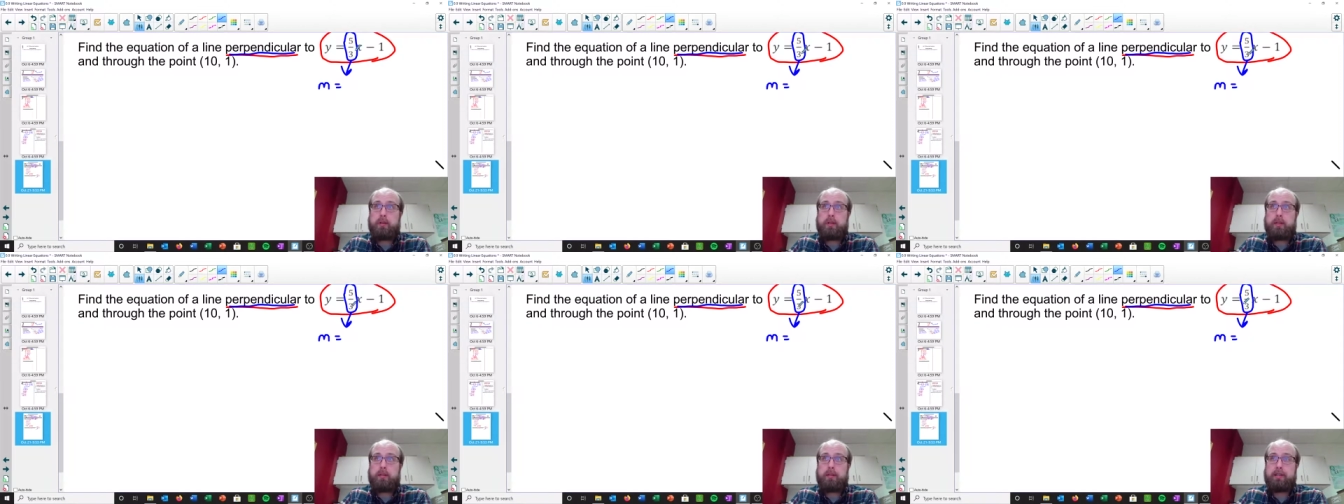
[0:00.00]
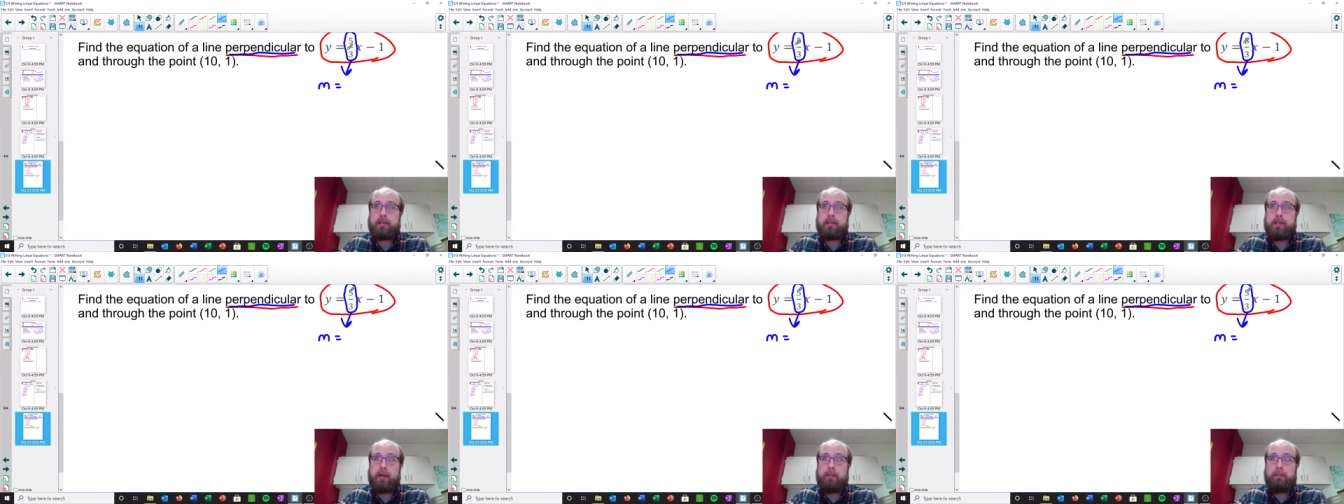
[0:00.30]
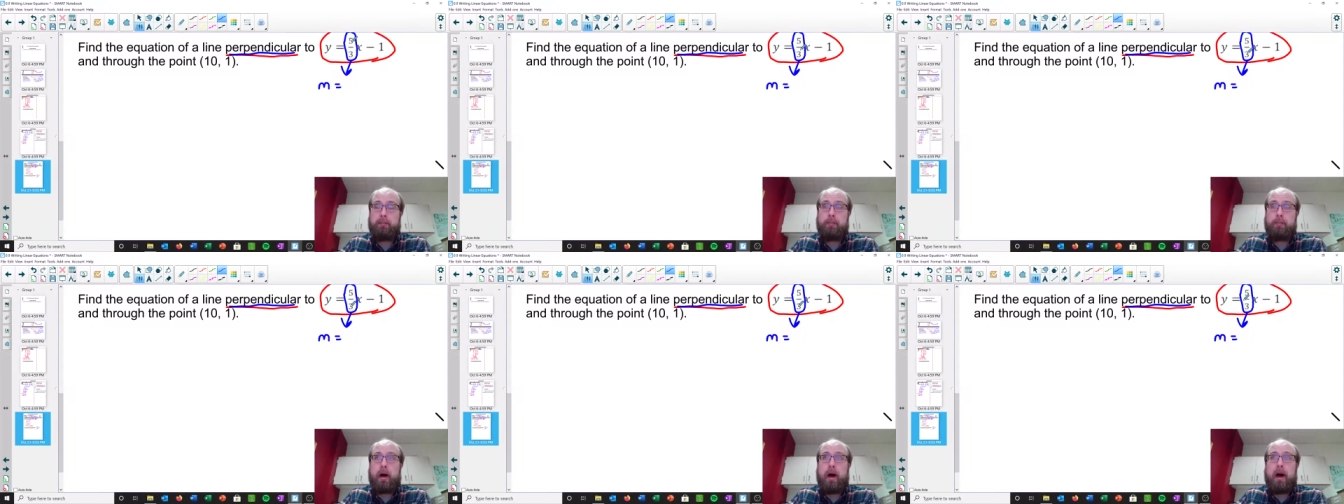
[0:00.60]
this is a
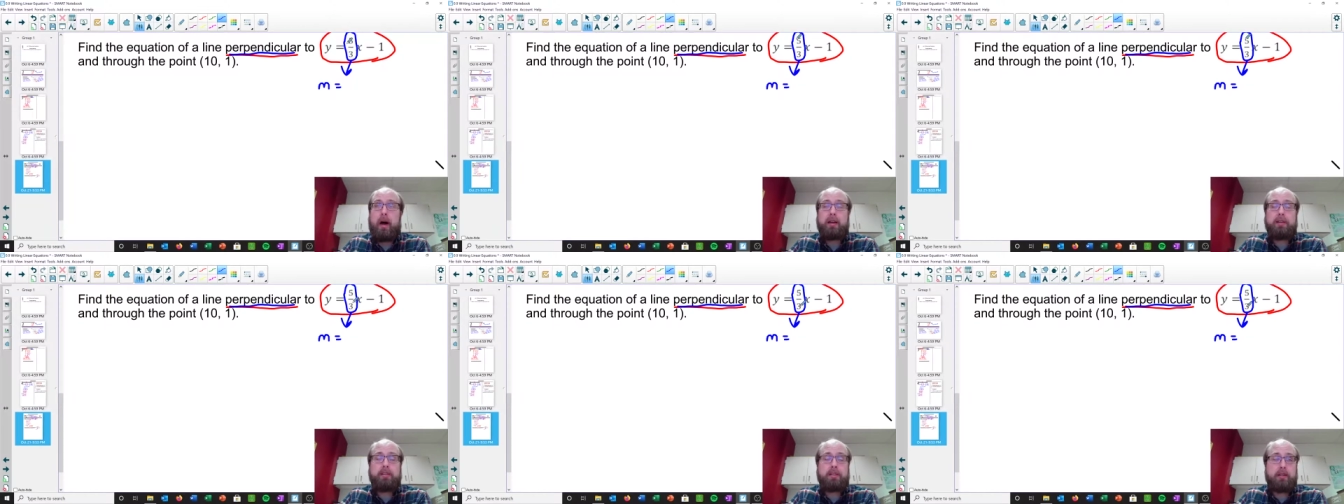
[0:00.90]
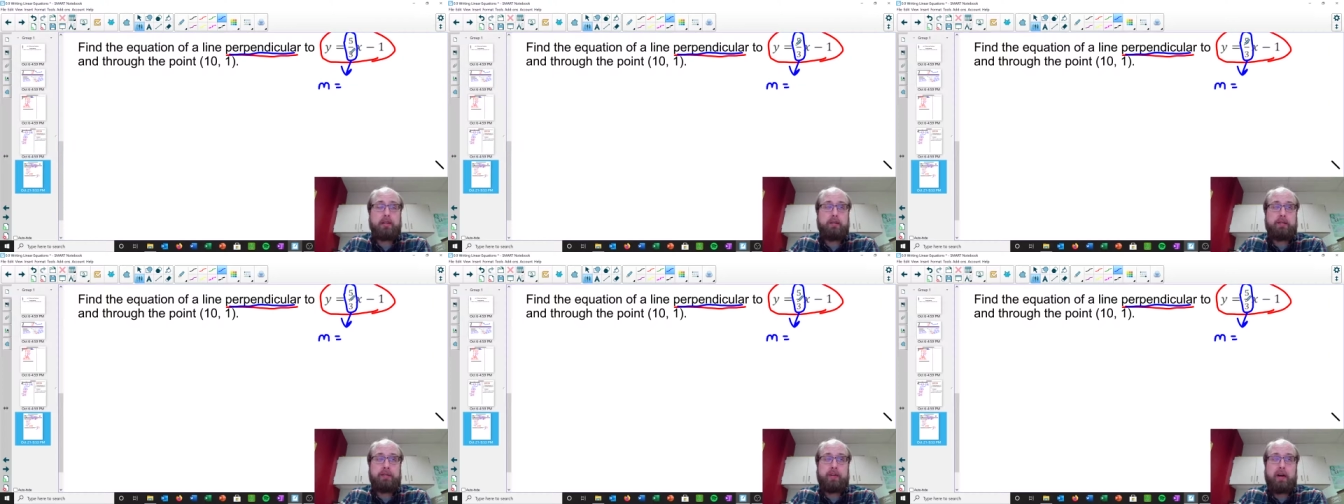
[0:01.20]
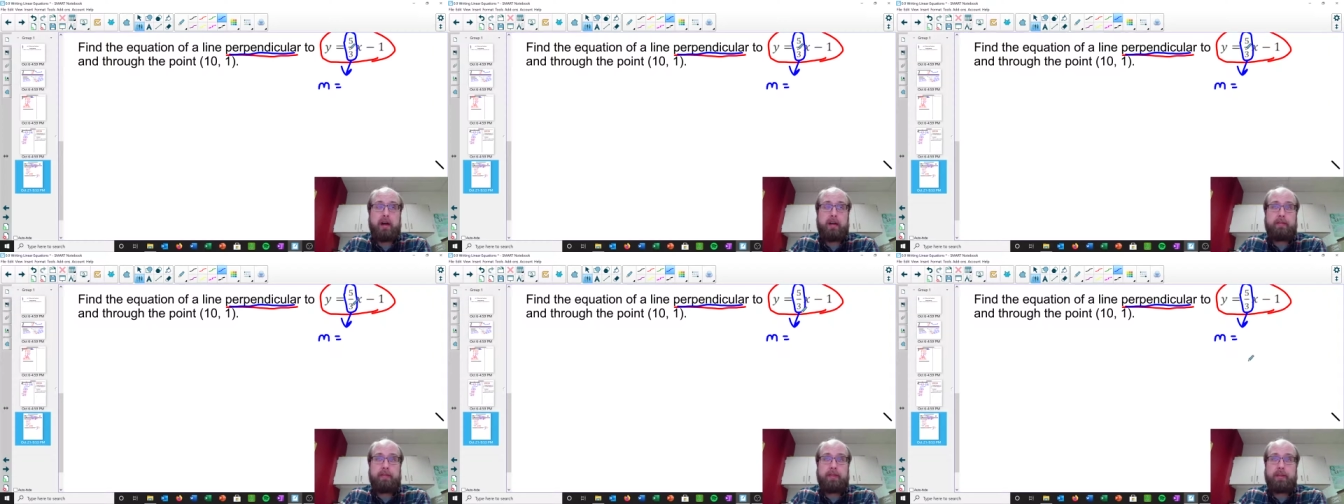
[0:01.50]
positive
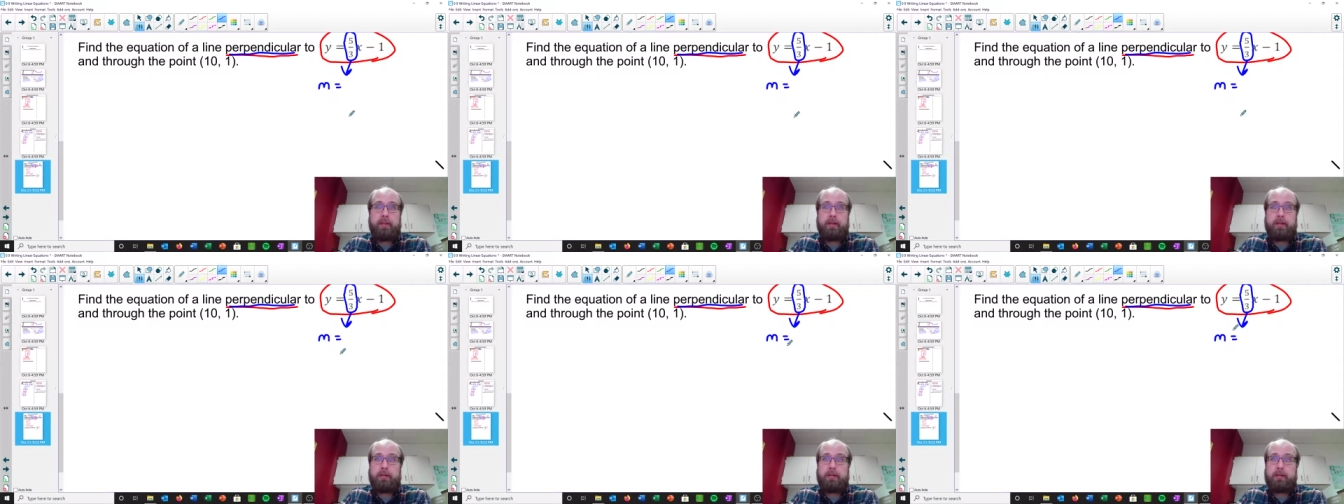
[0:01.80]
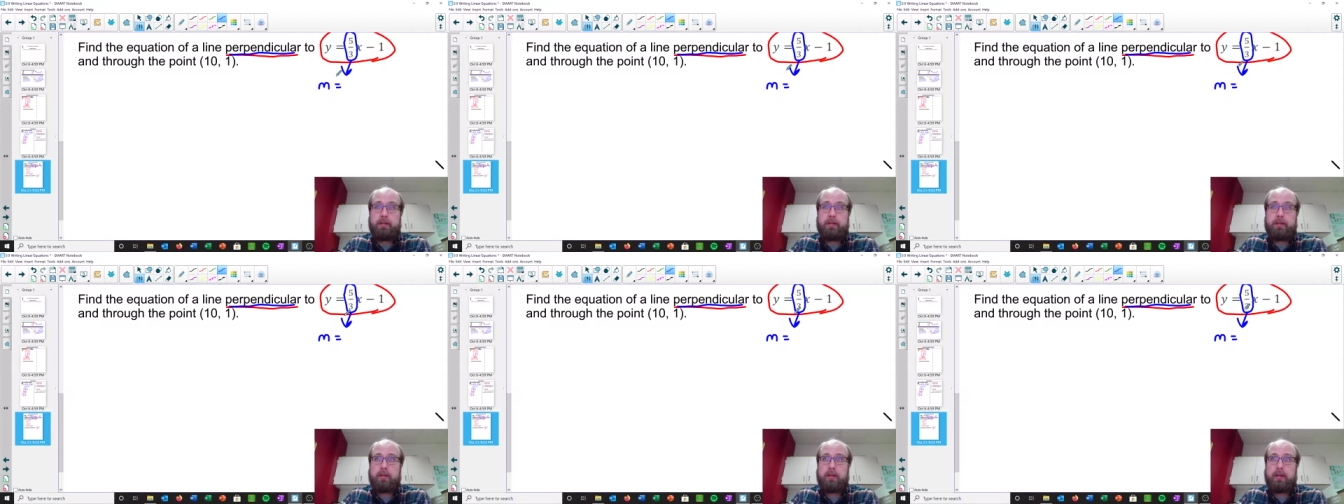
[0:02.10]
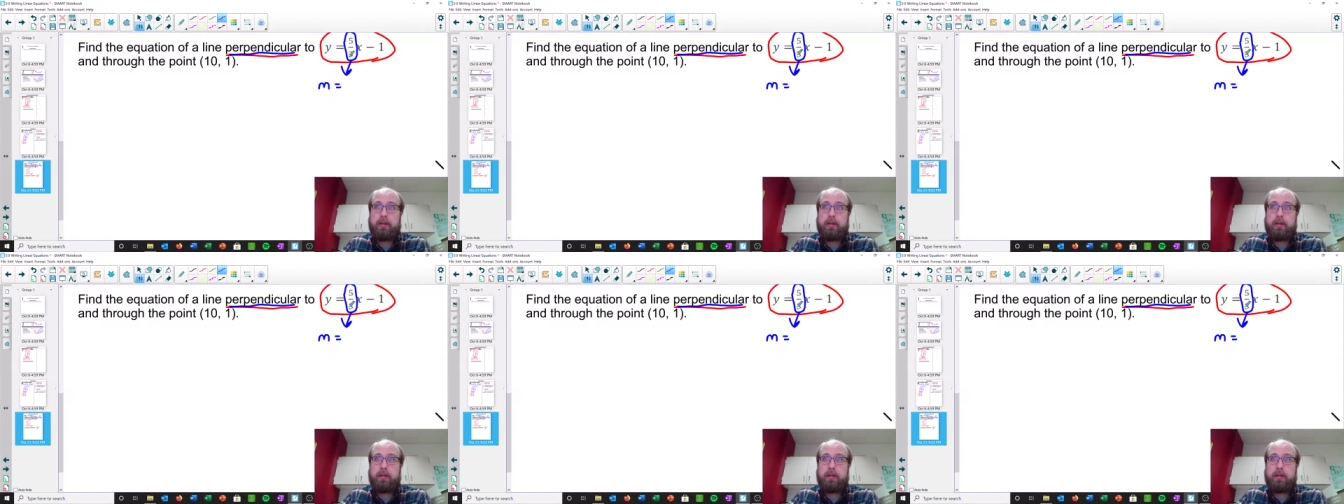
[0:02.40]
5 thirds.